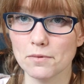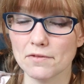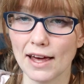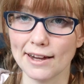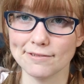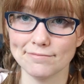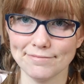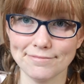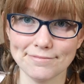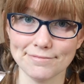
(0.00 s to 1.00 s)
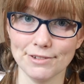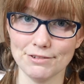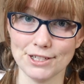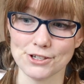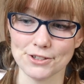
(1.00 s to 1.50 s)
up of that
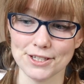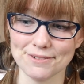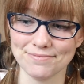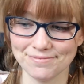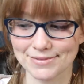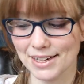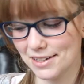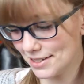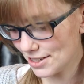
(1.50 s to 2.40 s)
eventually, in